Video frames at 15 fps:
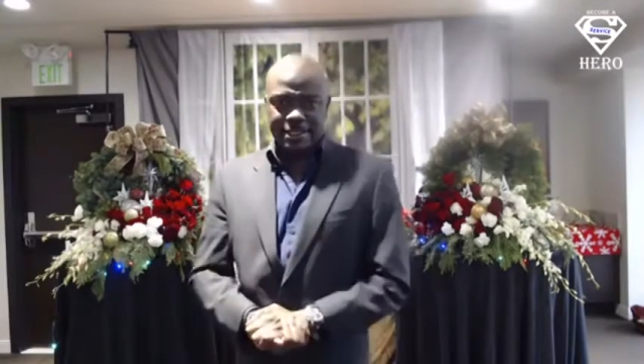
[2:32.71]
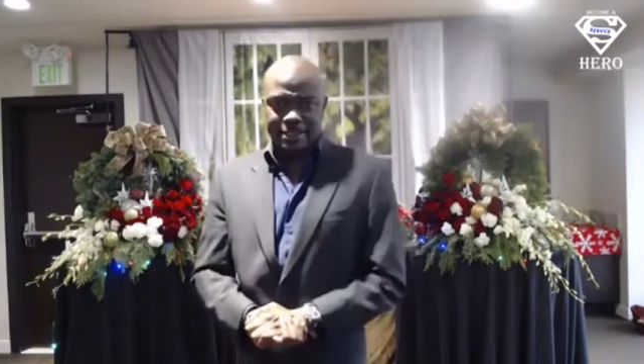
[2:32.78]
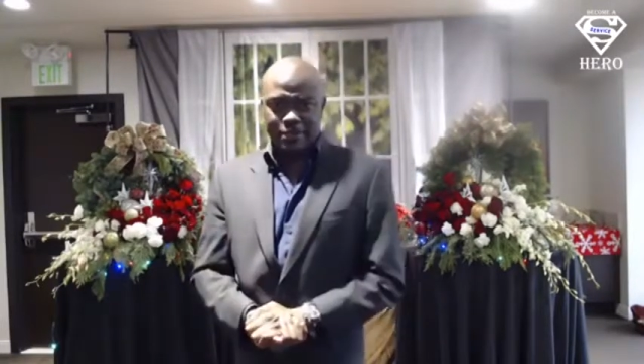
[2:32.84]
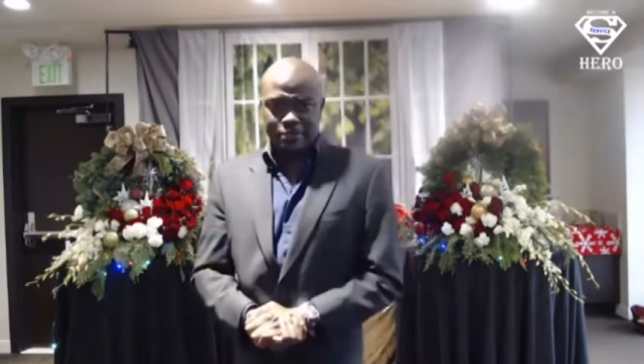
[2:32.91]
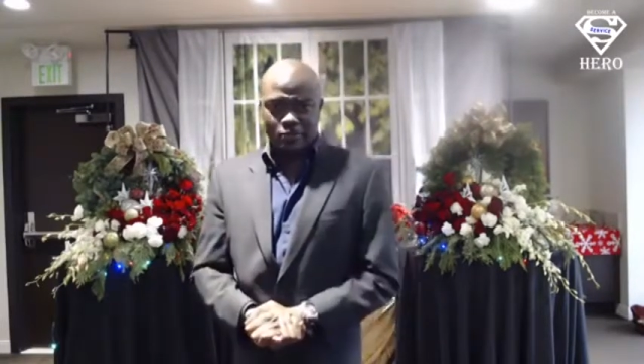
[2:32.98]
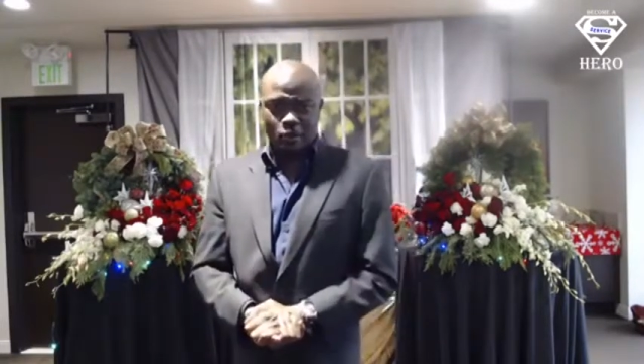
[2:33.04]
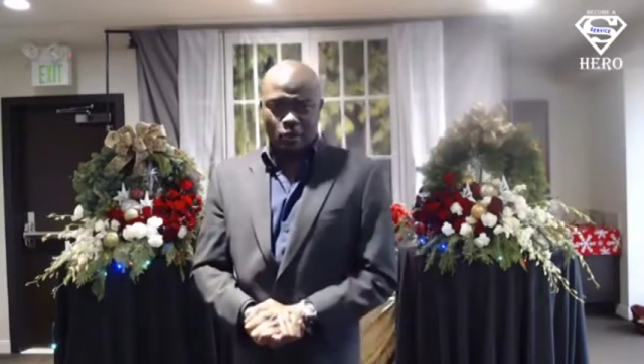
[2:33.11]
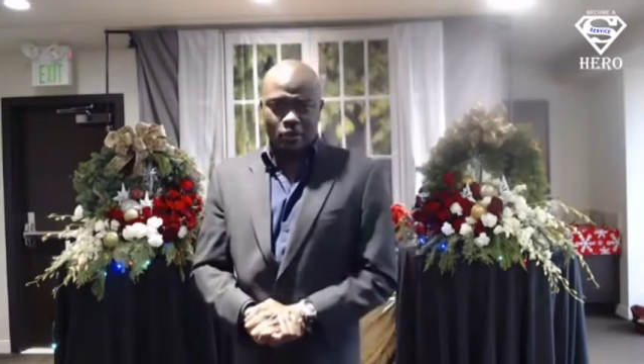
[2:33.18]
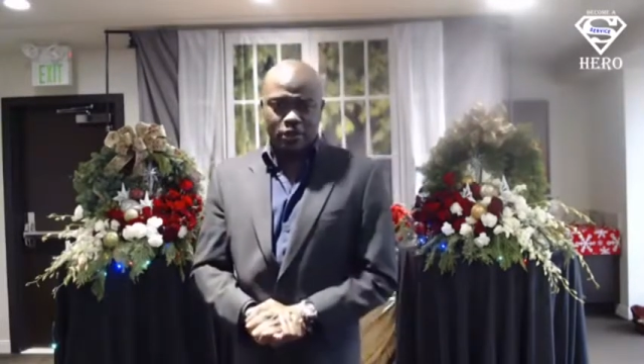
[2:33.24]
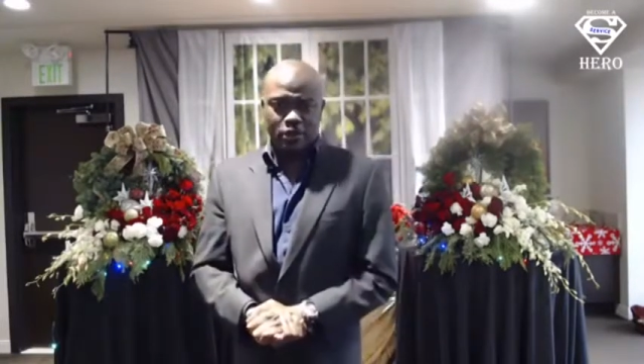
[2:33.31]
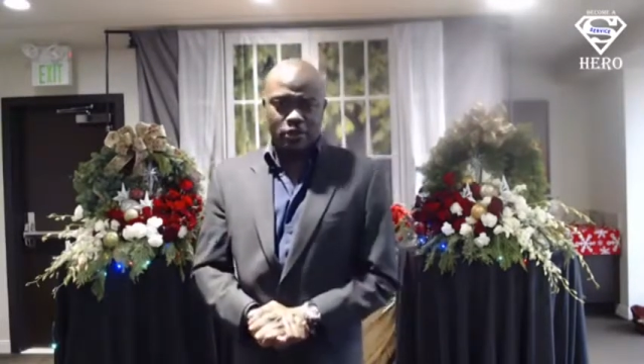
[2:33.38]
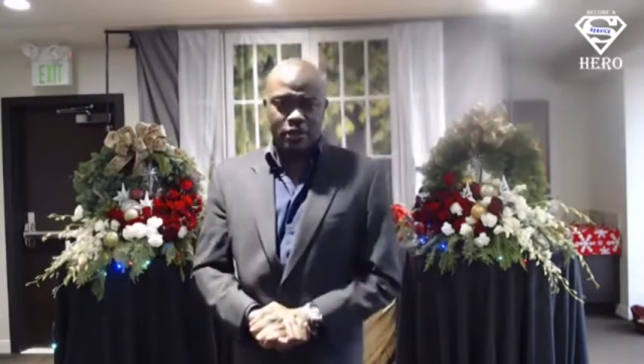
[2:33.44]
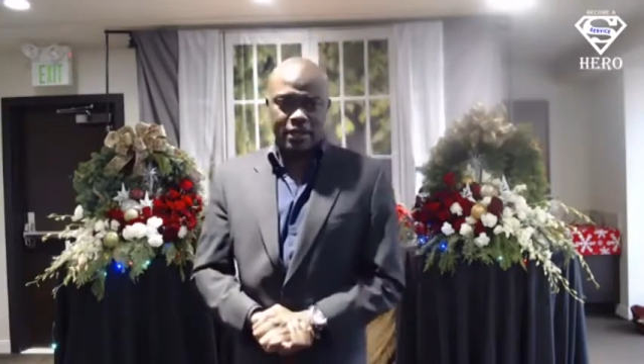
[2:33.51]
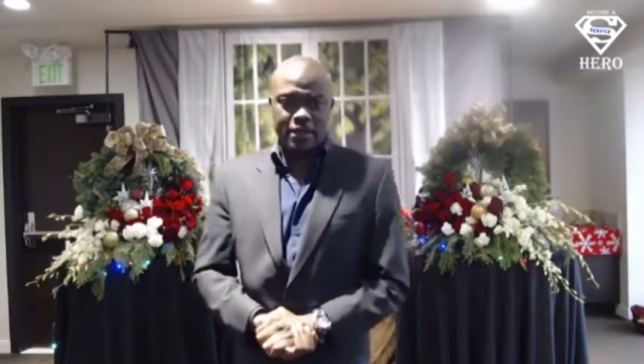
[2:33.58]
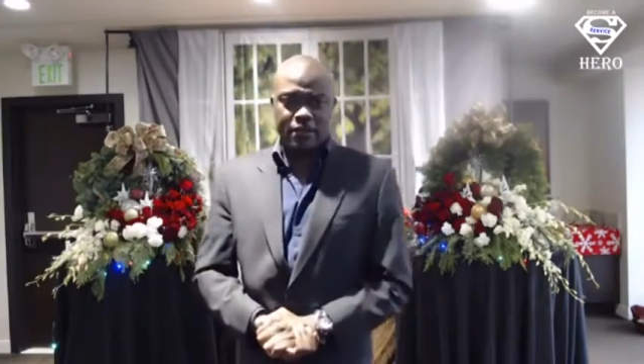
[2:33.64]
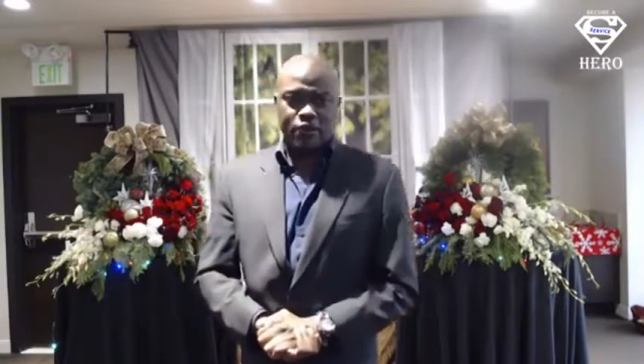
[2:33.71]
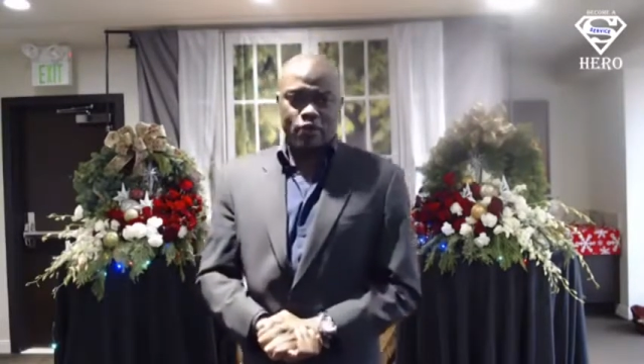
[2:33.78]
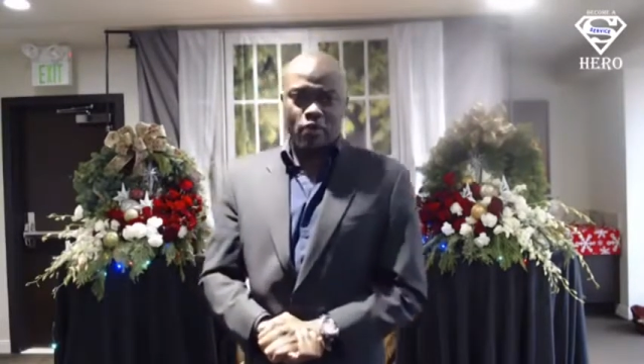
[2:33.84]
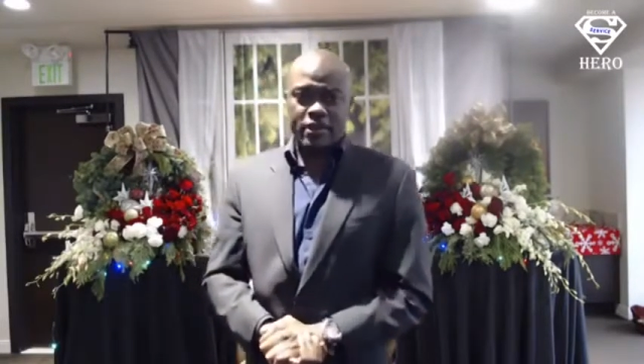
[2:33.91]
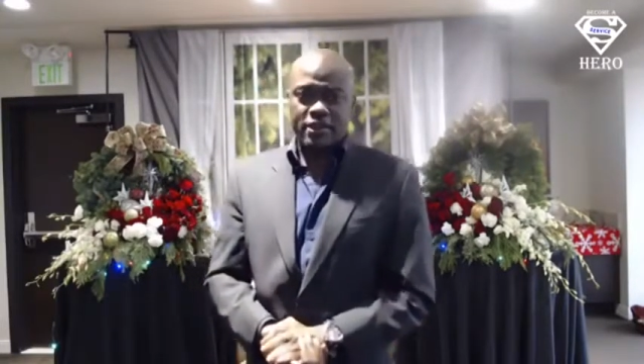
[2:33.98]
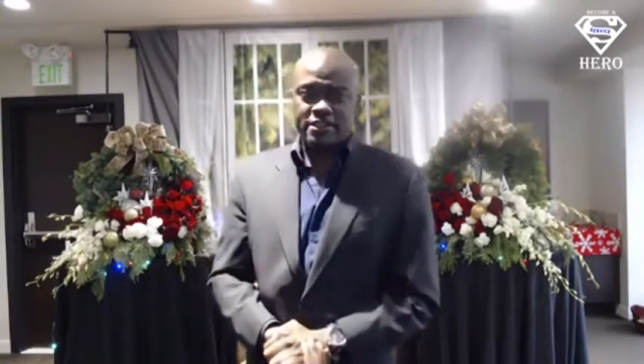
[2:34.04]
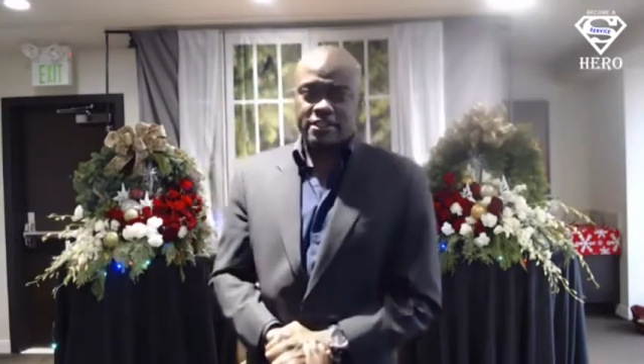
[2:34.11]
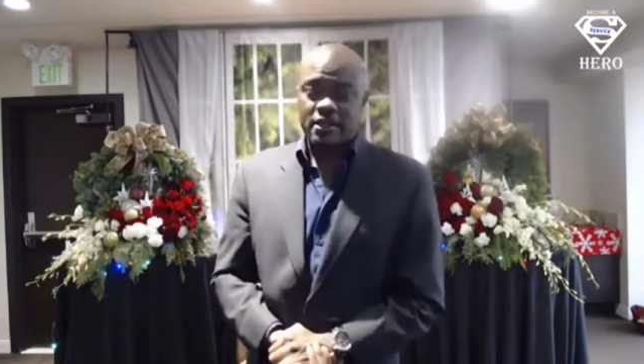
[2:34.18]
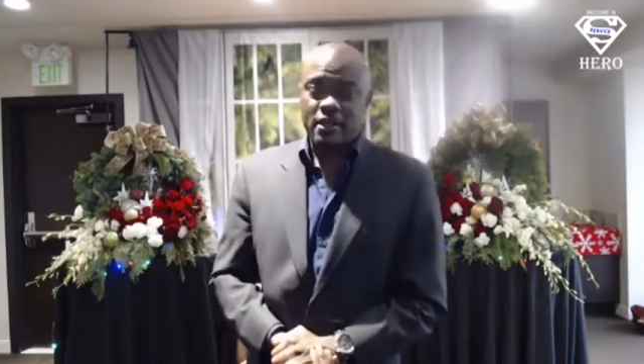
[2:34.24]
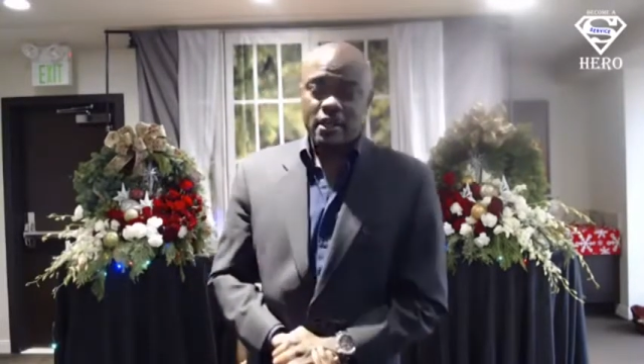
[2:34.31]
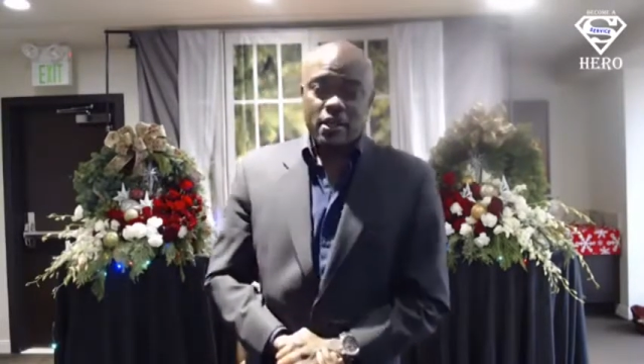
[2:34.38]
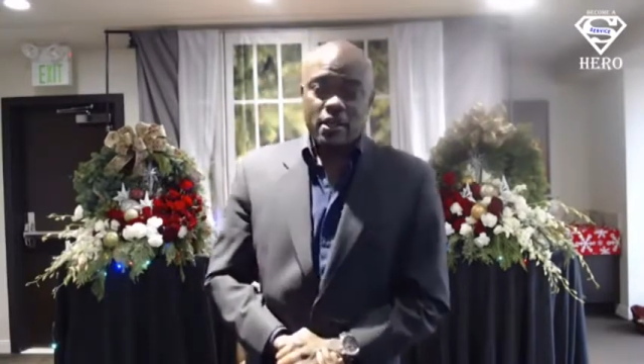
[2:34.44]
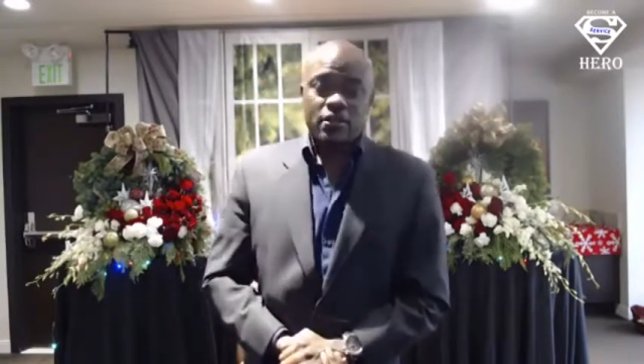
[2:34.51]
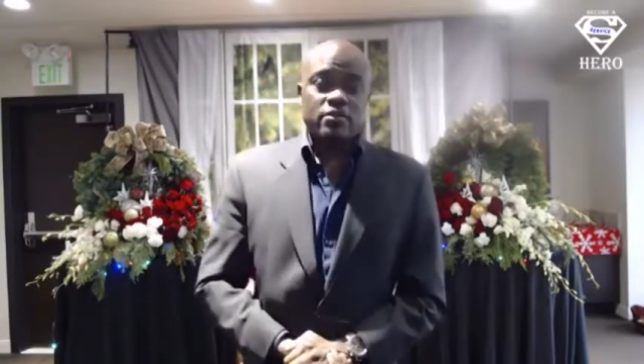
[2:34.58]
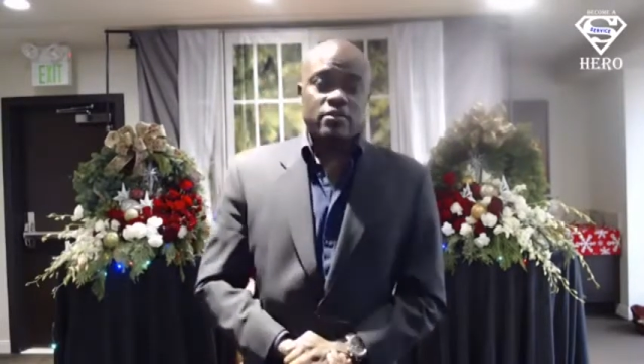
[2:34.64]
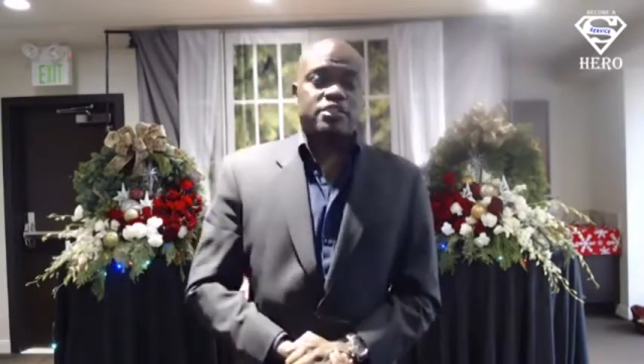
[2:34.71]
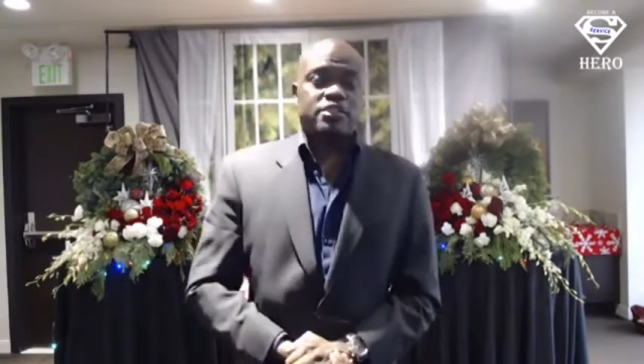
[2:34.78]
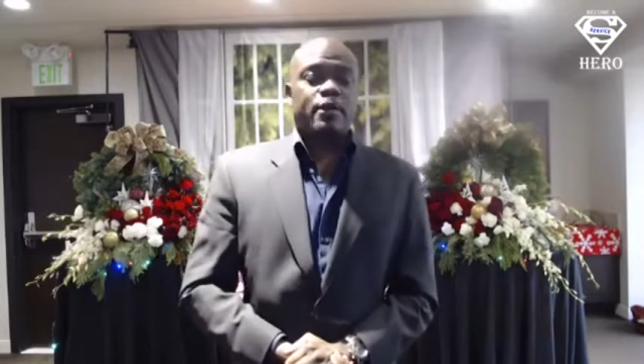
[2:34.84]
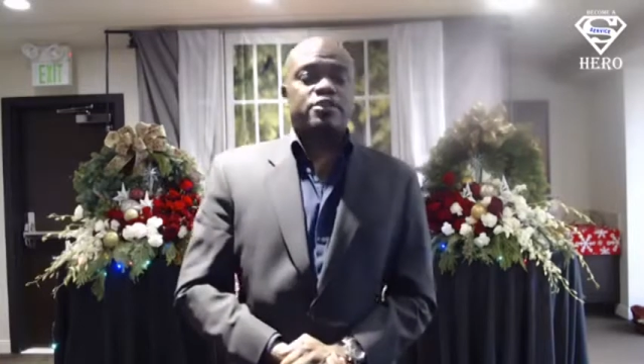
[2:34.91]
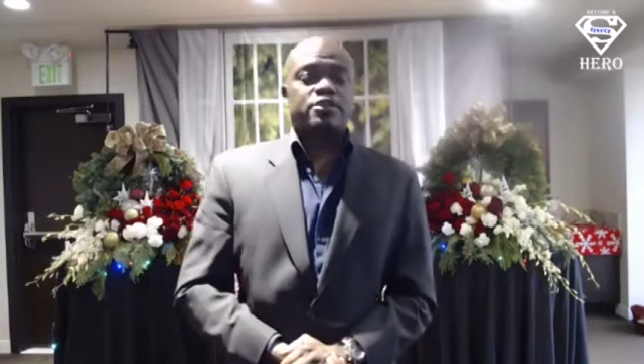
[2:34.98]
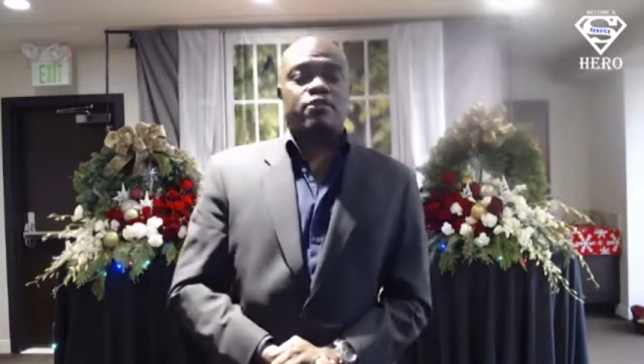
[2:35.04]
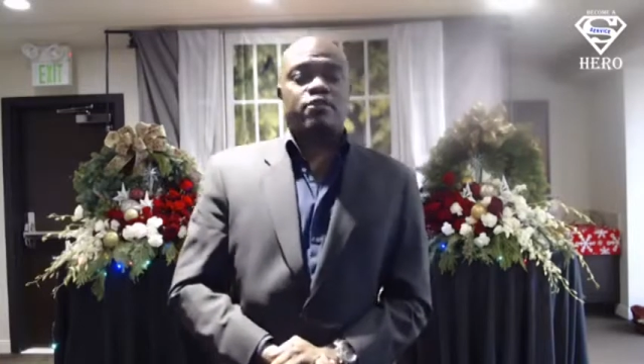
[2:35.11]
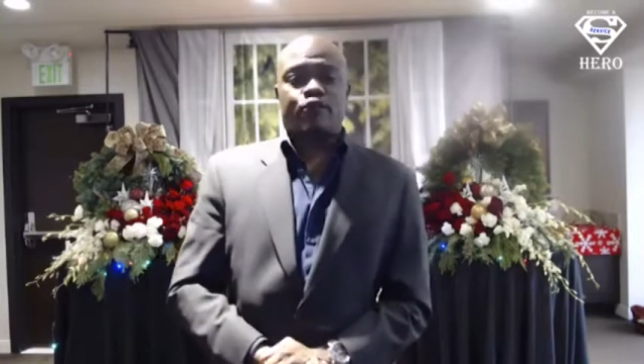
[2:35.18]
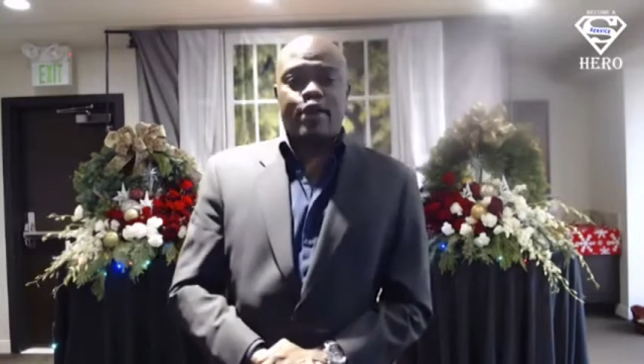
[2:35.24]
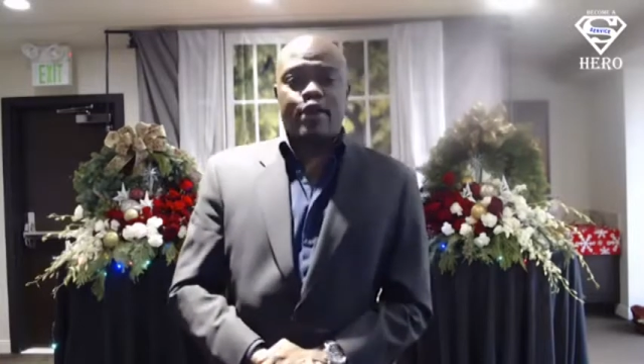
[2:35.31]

and what we're looking for is those special